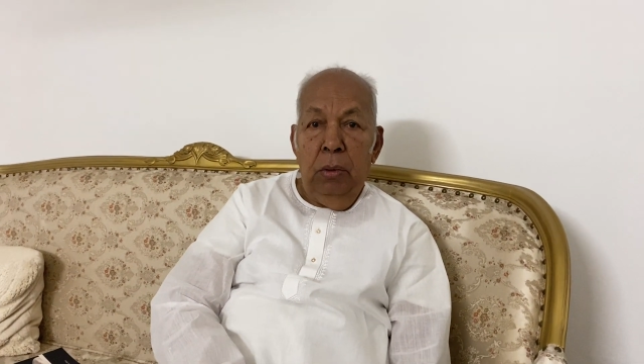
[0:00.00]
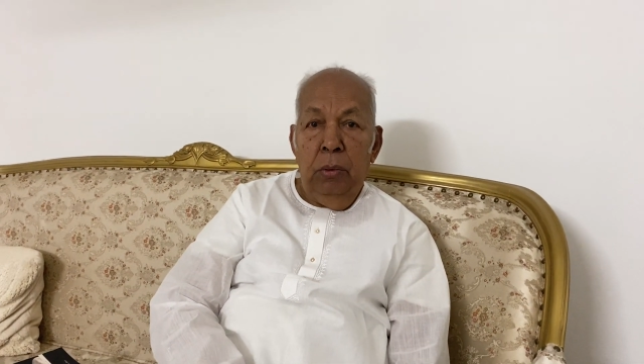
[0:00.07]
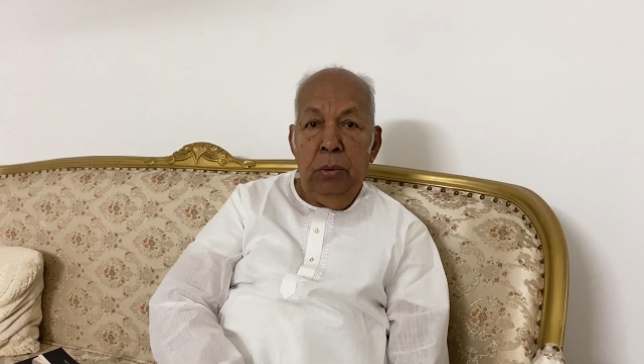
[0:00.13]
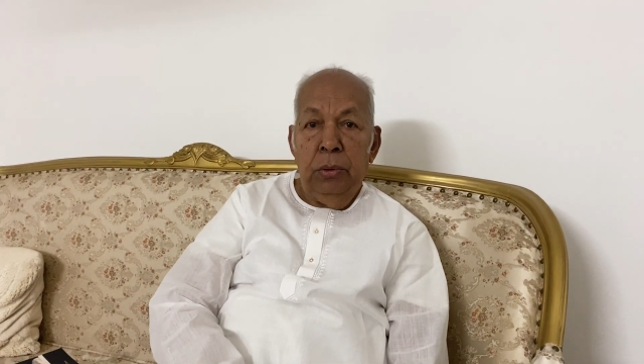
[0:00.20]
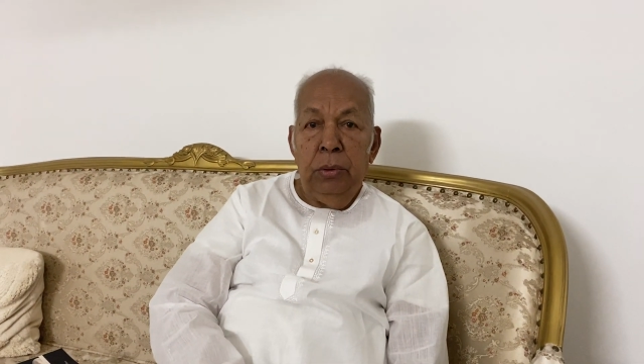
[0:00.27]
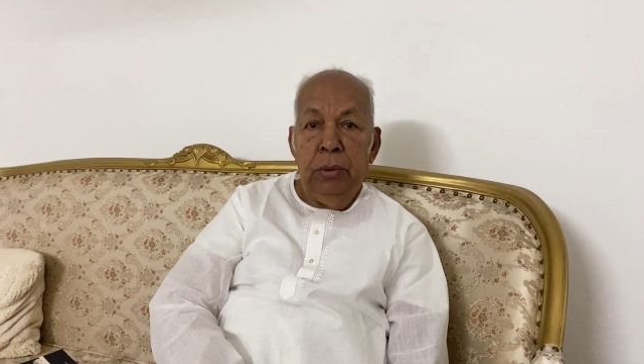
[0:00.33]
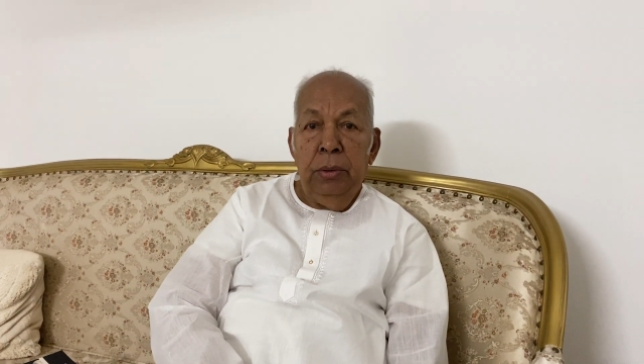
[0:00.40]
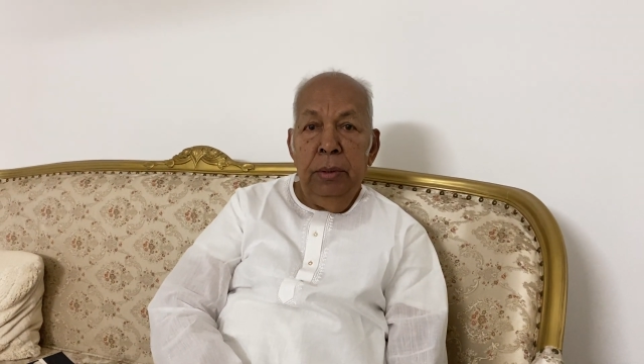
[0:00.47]

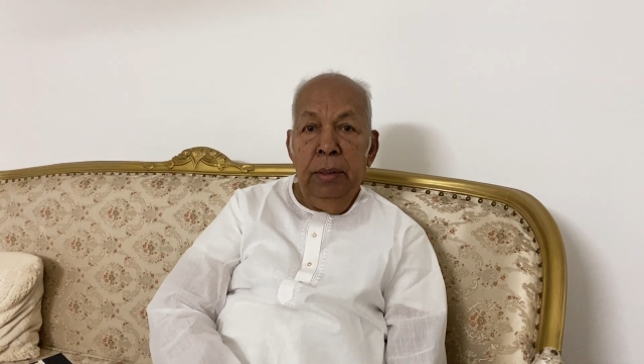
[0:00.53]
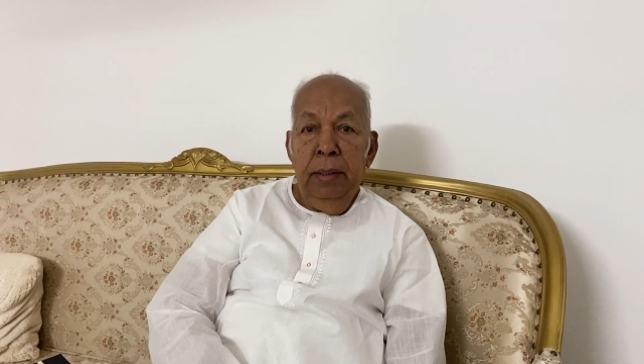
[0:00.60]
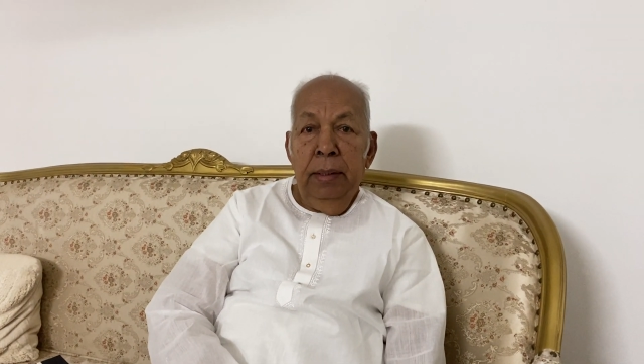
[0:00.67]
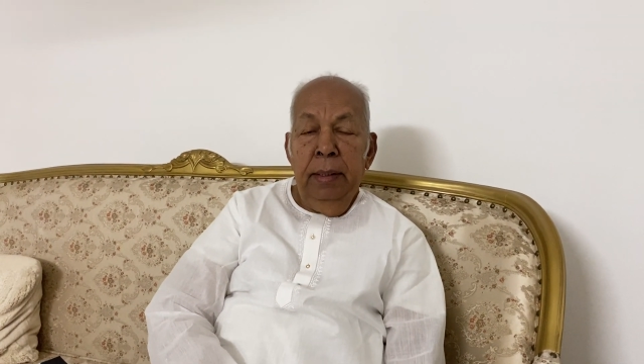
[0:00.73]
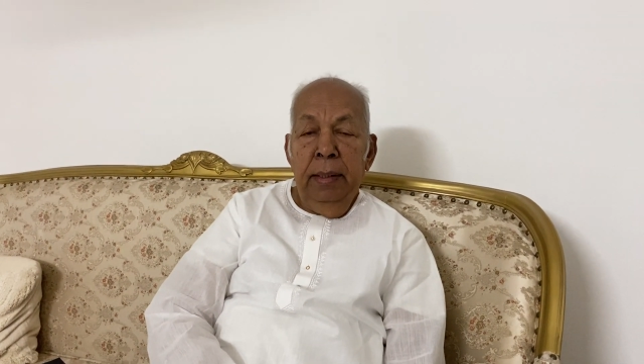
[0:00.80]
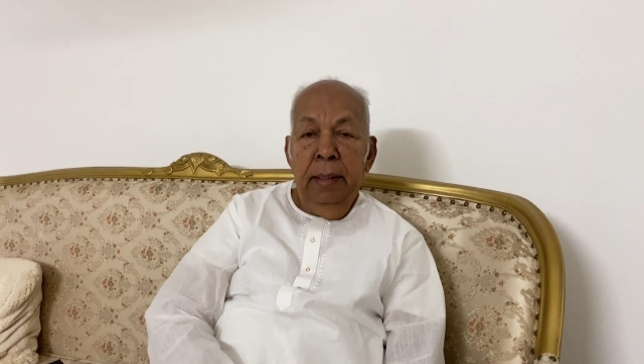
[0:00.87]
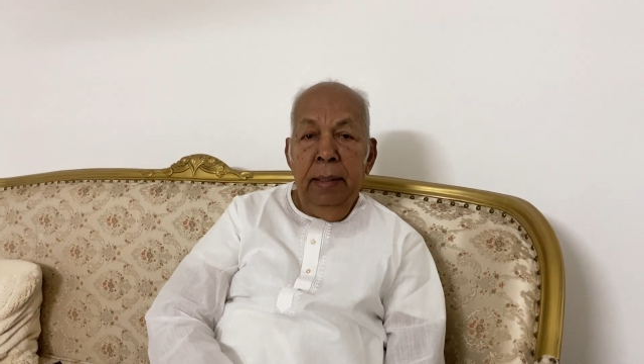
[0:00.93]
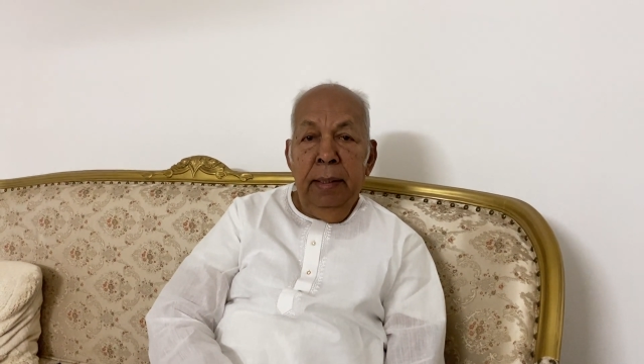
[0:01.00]
knows,
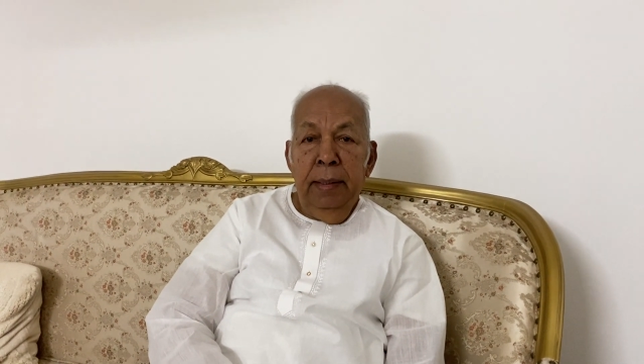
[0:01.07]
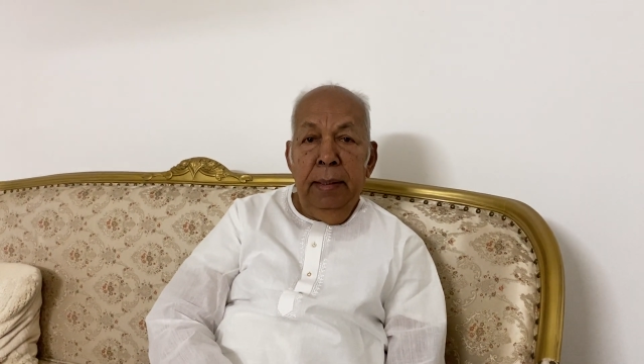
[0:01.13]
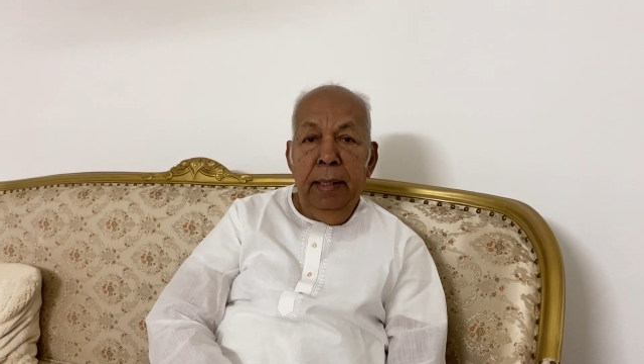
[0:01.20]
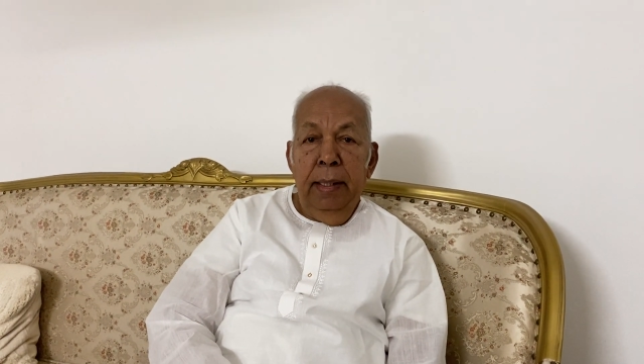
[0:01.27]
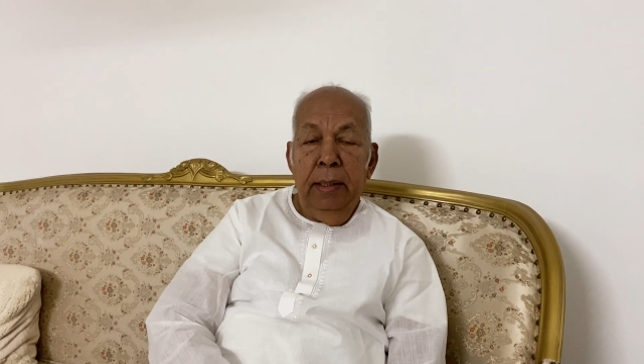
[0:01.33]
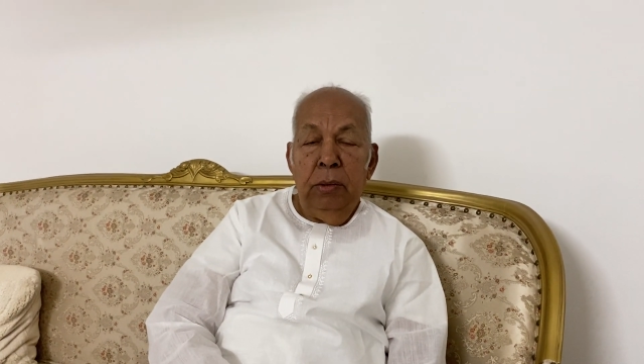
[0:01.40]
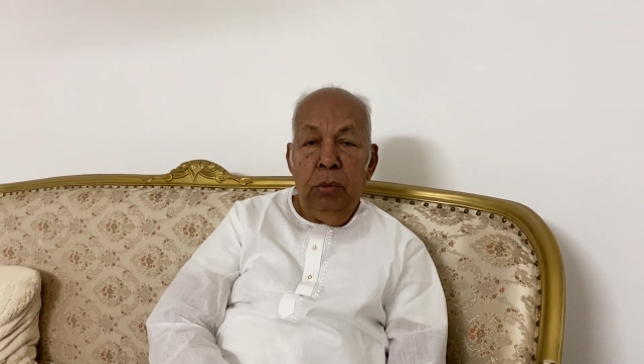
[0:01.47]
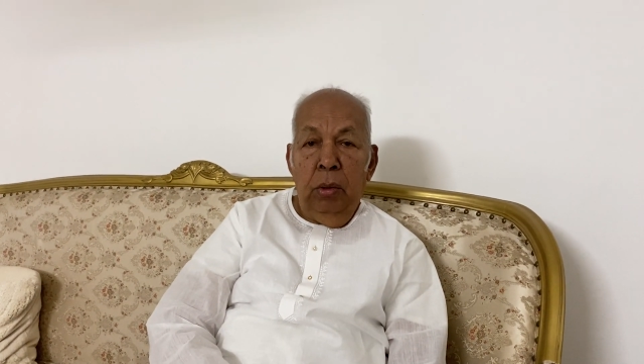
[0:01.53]

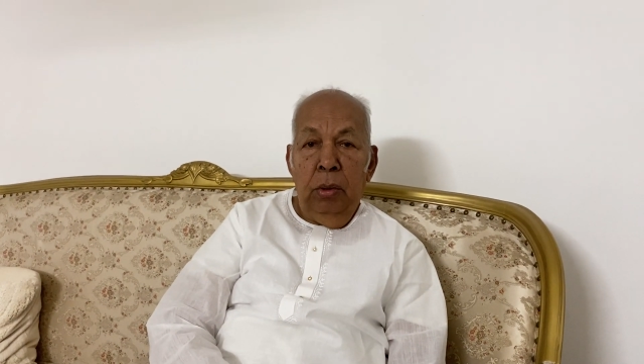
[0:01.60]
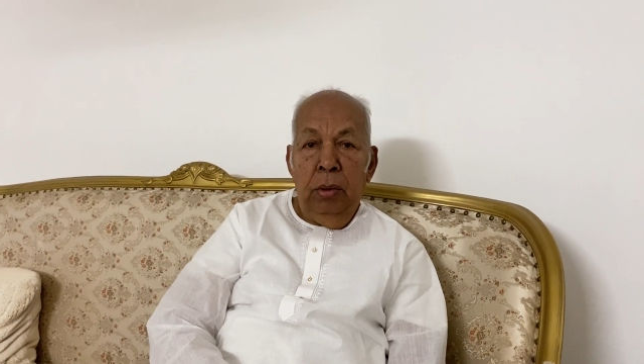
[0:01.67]
there was